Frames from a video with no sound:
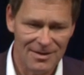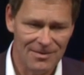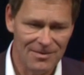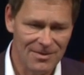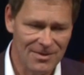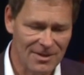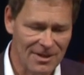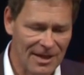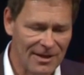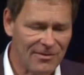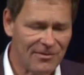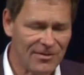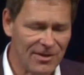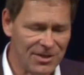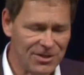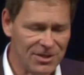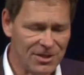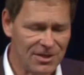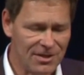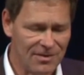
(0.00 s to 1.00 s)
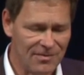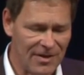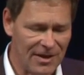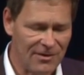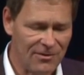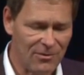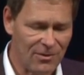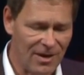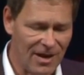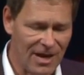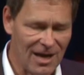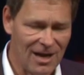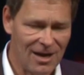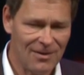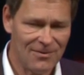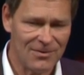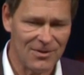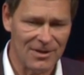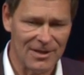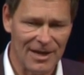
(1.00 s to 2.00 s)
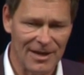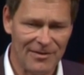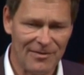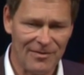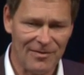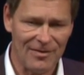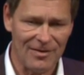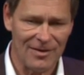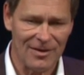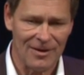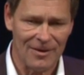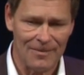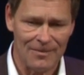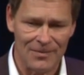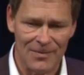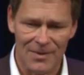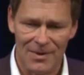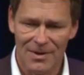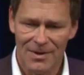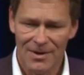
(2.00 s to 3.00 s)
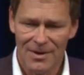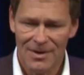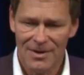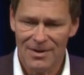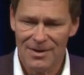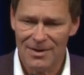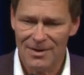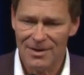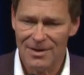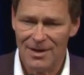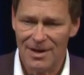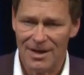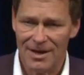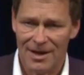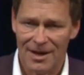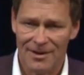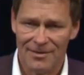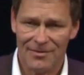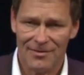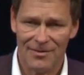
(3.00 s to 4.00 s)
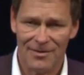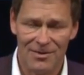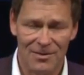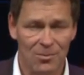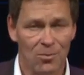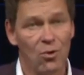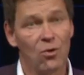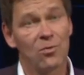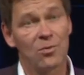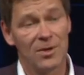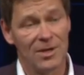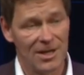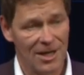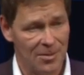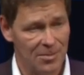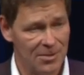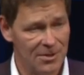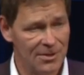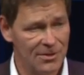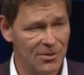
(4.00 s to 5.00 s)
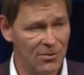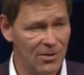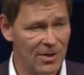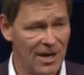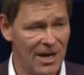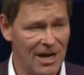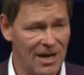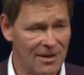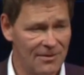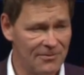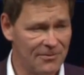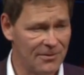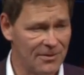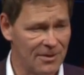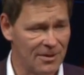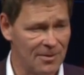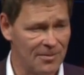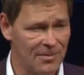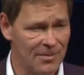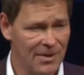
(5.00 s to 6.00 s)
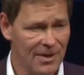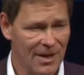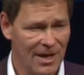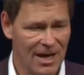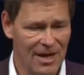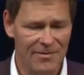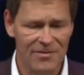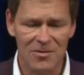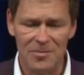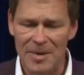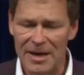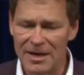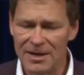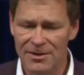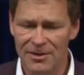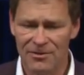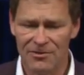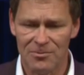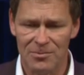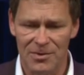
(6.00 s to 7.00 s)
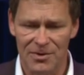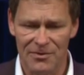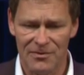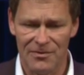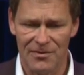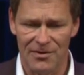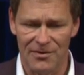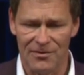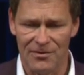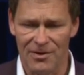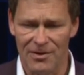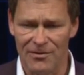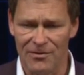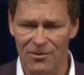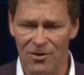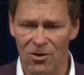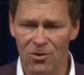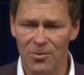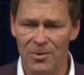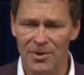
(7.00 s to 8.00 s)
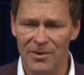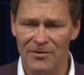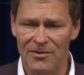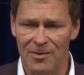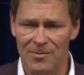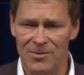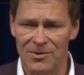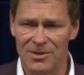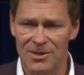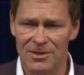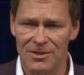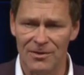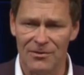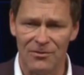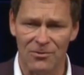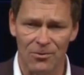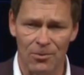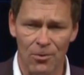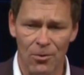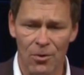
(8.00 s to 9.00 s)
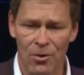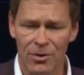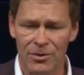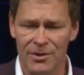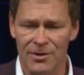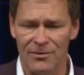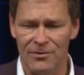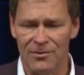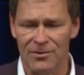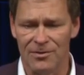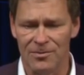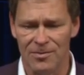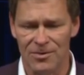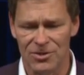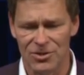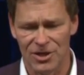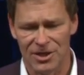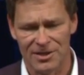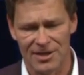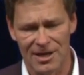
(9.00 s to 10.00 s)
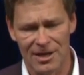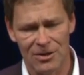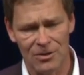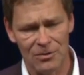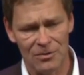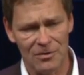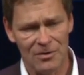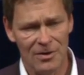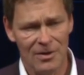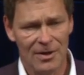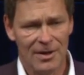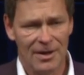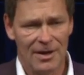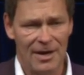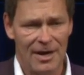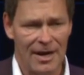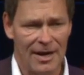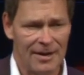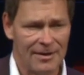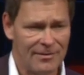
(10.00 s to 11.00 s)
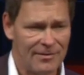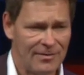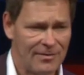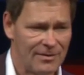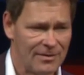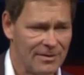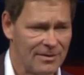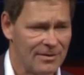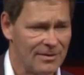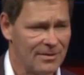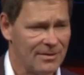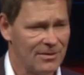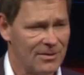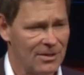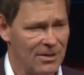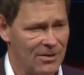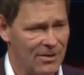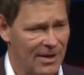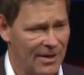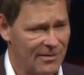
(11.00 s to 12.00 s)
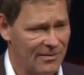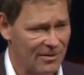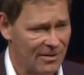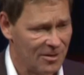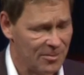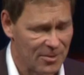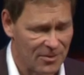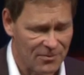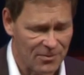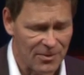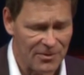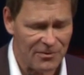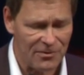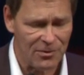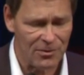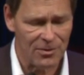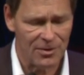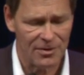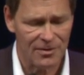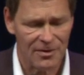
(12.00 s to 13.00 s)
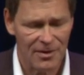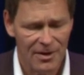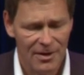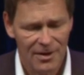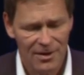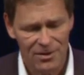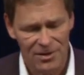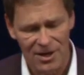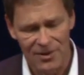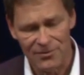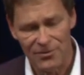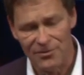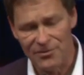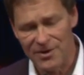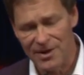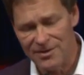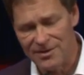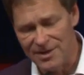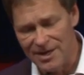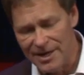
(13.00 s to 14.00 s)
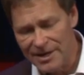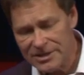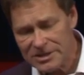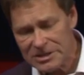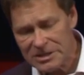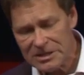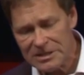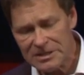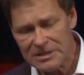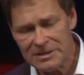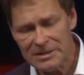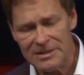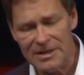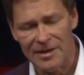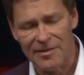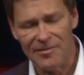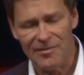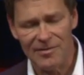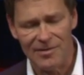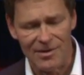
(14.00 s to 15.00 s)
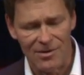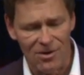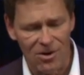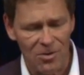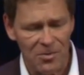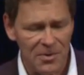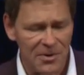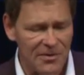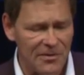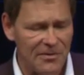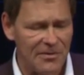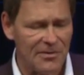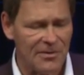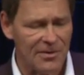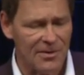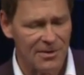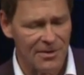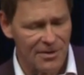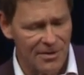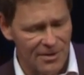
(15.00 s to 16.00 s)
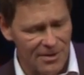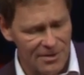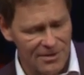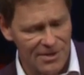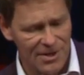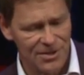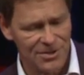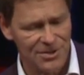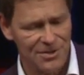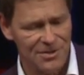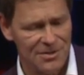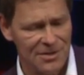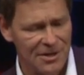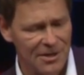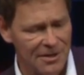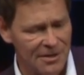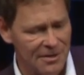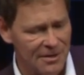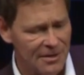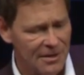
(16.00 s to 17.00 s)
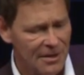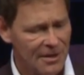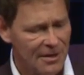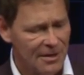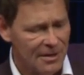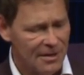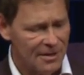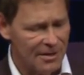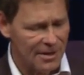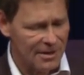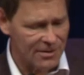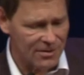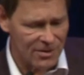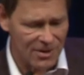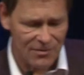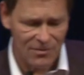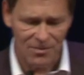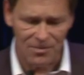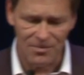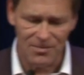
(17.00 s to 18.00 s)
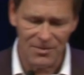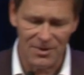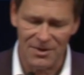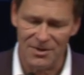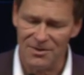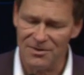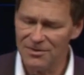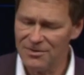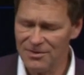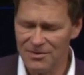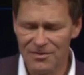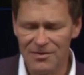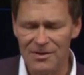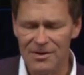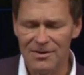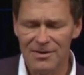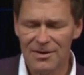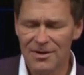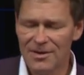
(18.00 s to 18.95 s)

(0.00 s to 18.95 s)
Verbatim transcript: the less staging events you have, the less, um, I guess, the more reliability you have. Um, every mechanism is, is, is, always something that needs to work, needs to be checked out, adds, uh, you know, adds a little bit of risk to it. You have to start the engine, that's always uh, a touchy thing. And you have to, and these are,